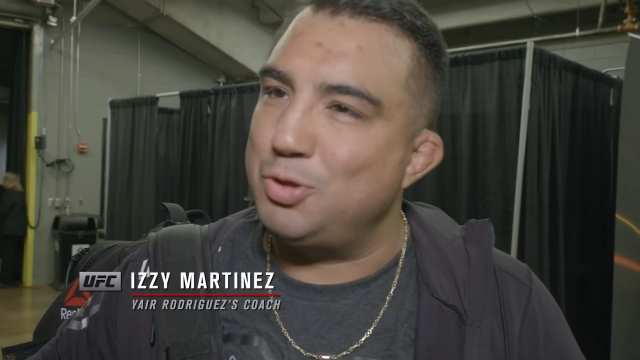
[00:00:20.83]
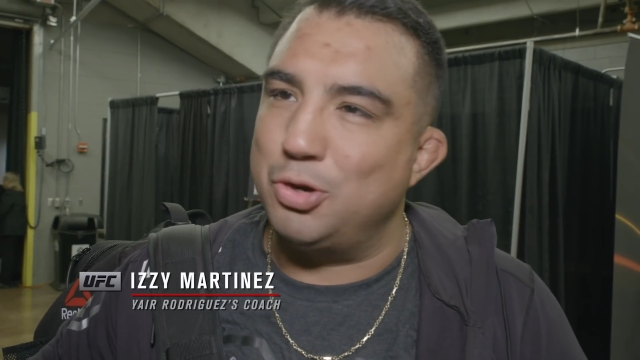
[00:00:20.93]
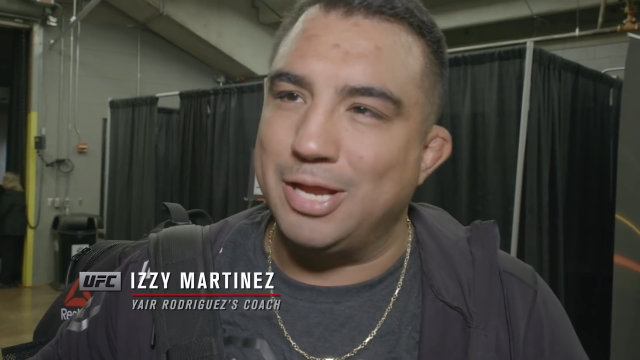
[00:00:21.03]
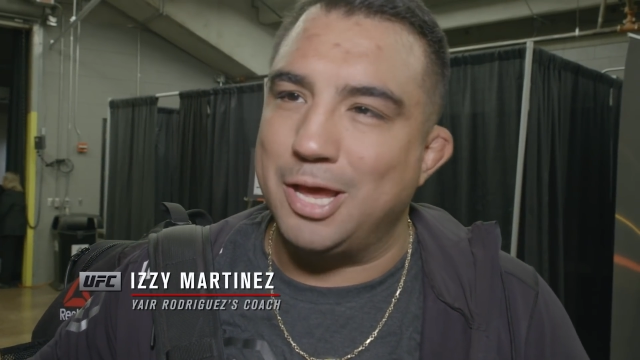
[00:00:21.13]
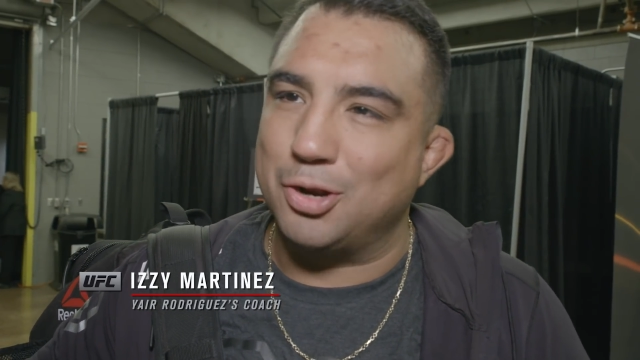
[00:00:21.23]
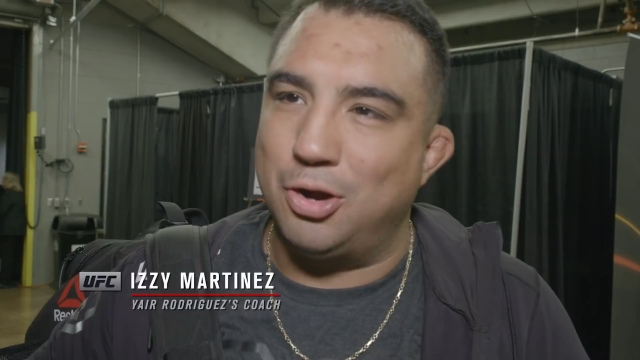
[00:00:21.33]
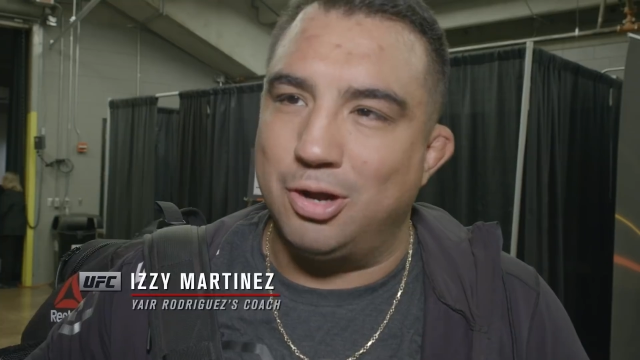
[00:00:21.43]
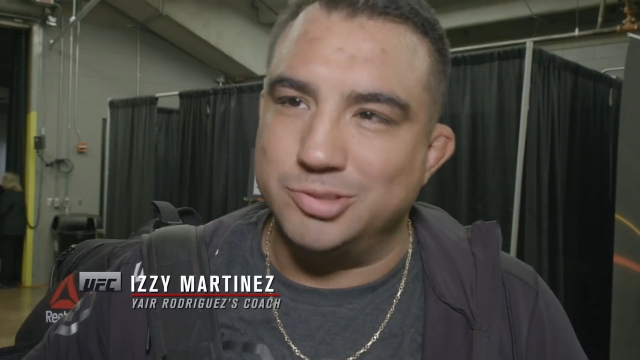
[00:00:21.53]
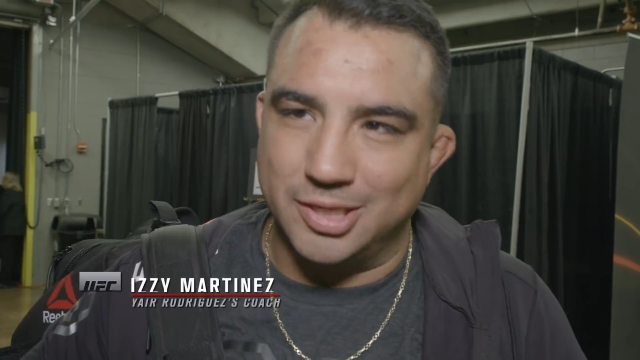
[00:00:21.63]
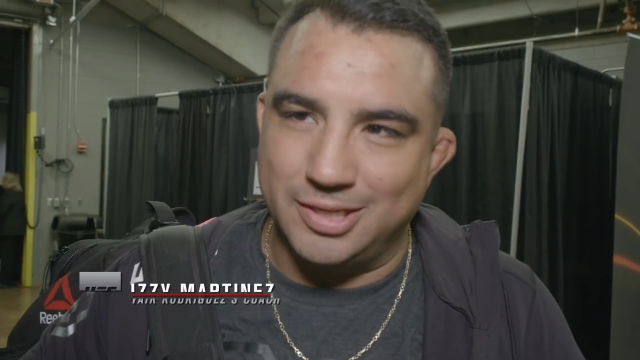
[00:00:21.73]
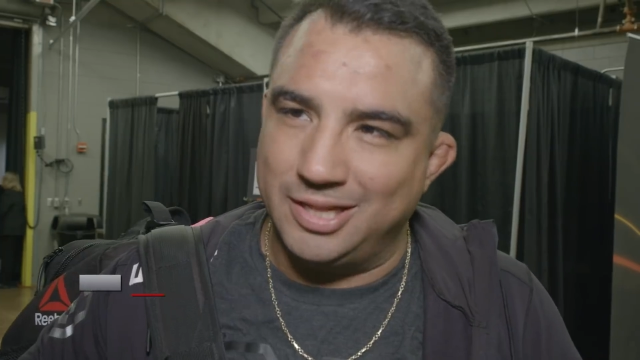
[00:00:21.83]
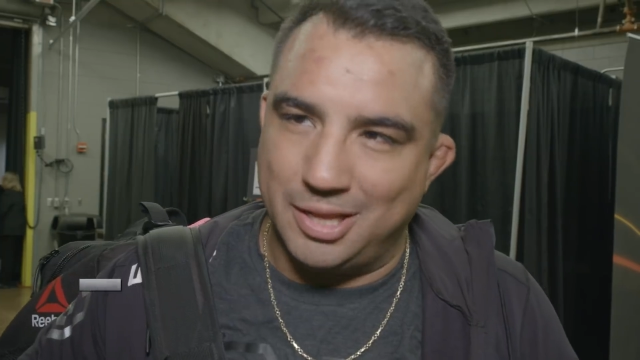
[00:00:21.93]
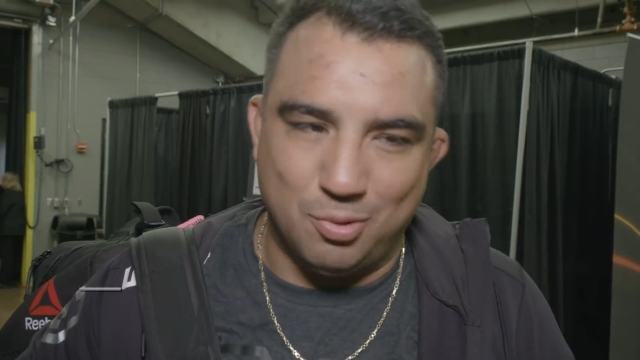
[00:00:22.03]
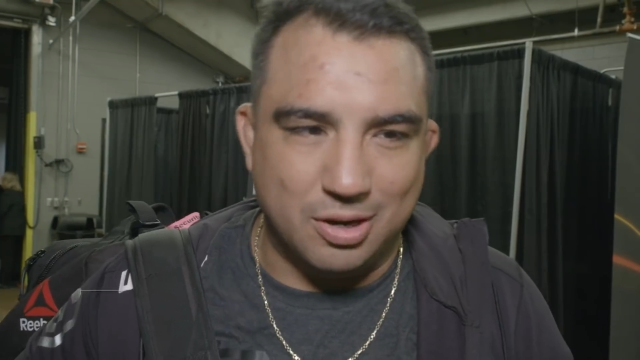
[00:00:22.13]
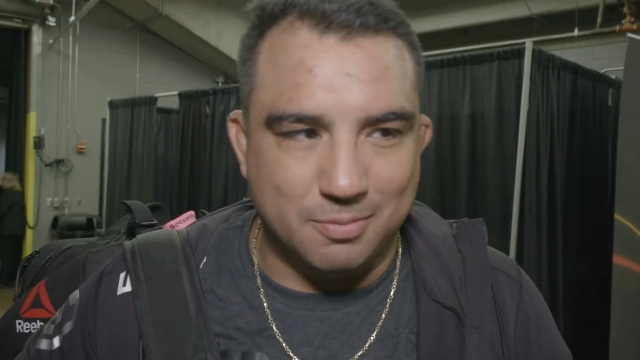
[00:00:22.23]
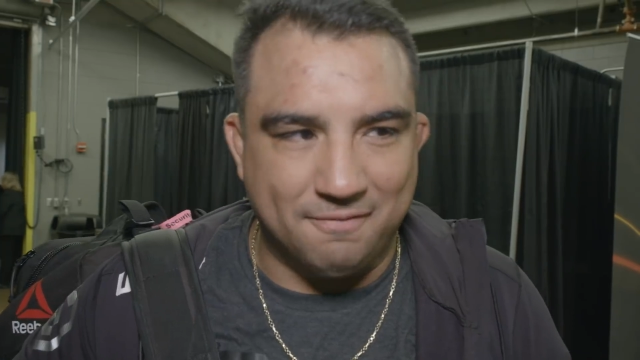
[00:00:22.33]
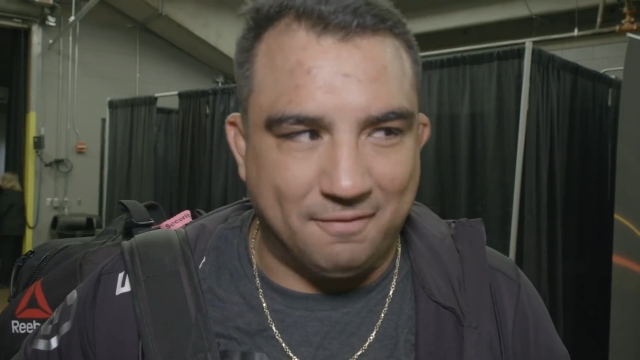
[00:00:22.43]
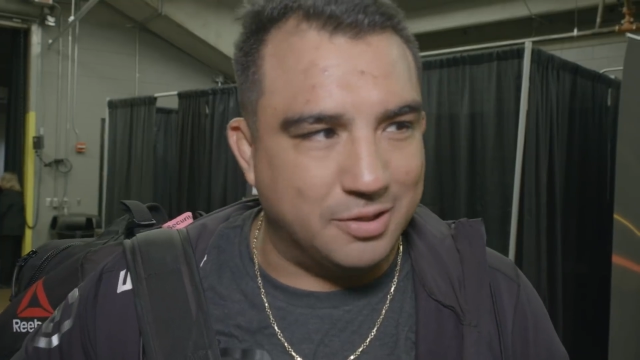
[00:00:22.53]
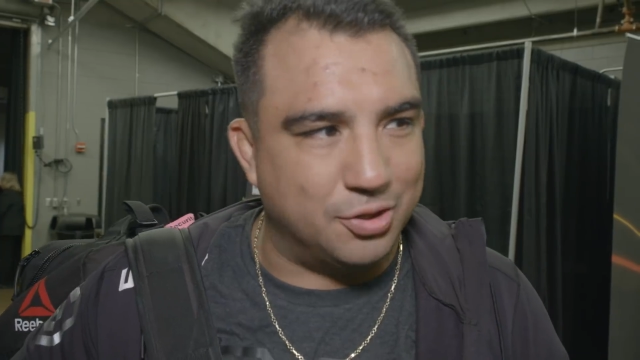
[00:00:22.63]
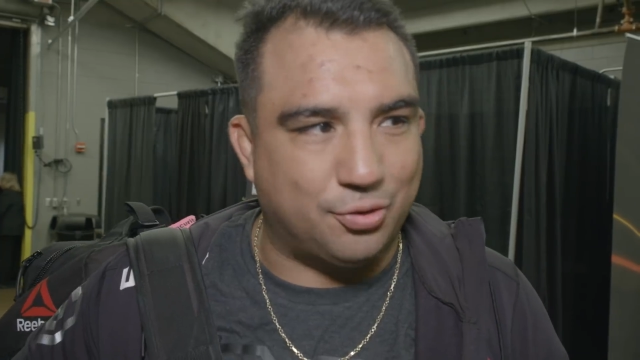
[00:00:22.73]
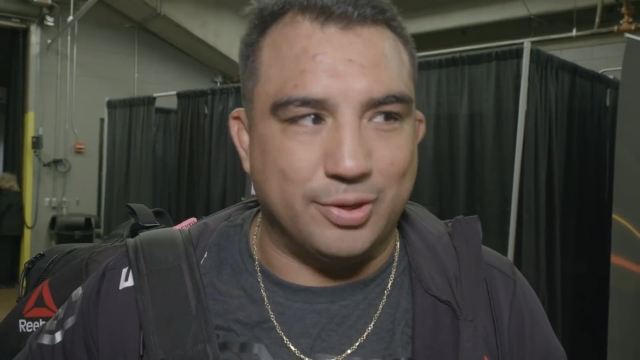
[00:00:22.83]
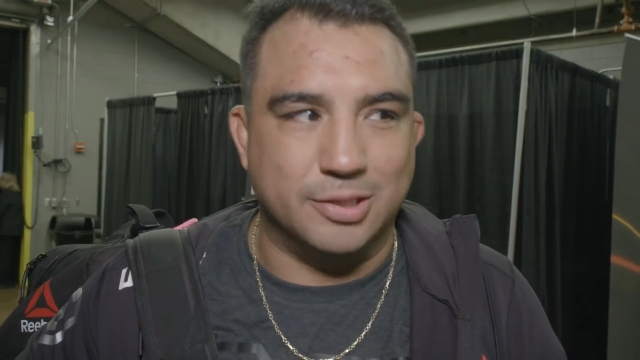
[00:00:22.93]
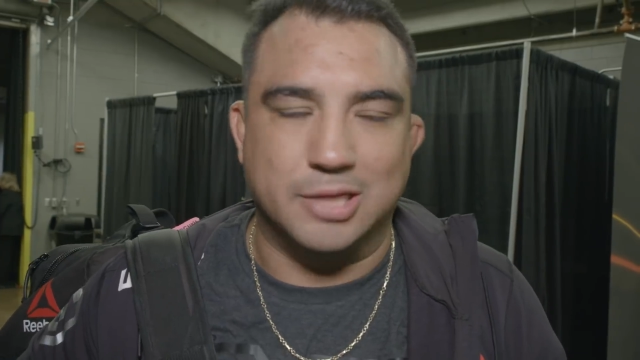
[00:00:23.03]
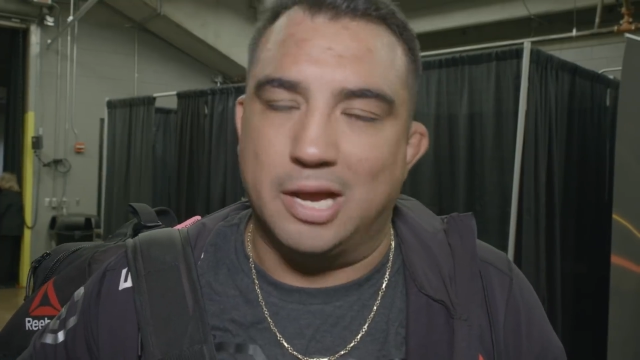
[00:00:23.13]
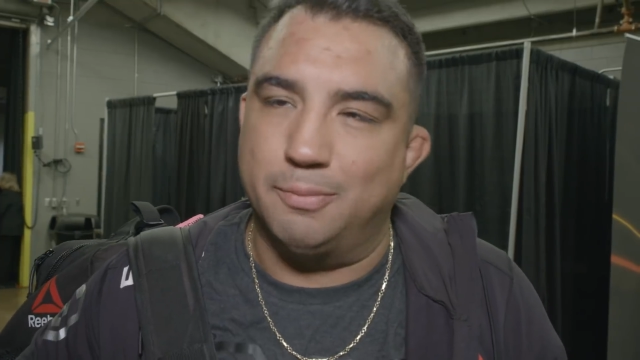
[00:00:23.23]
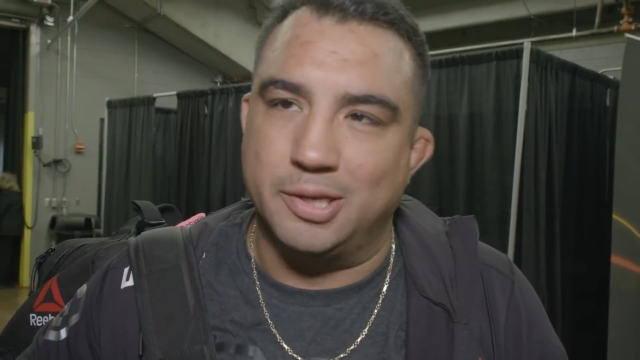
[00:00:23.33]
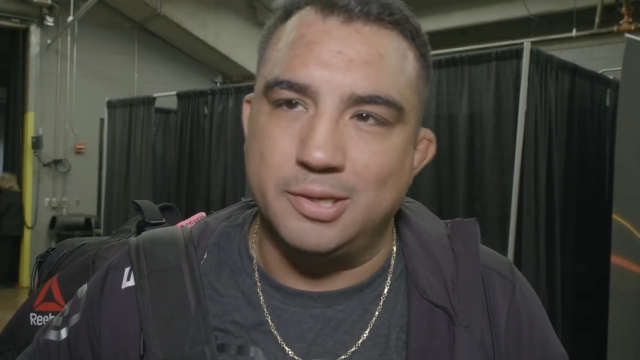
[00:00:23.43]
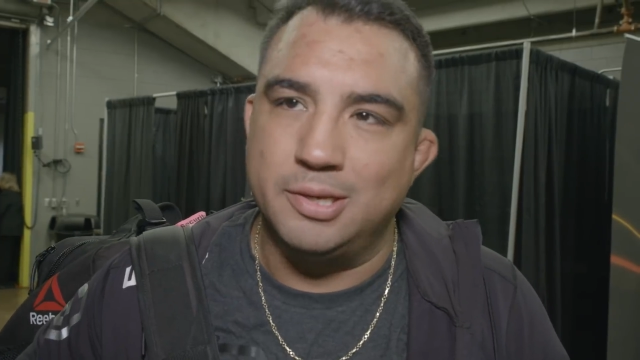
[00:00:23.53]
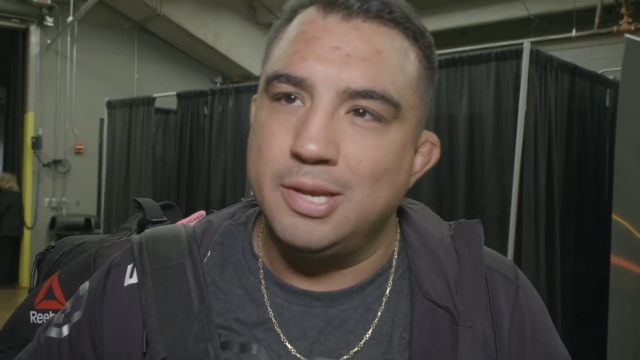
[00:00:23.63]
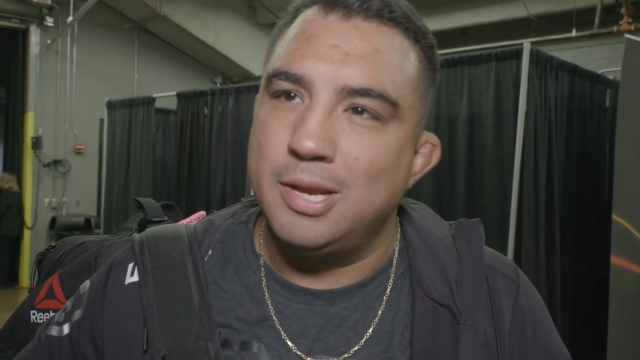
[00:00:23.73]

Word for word: you know, he got a call saying that they want him to fight the Korean Zombie,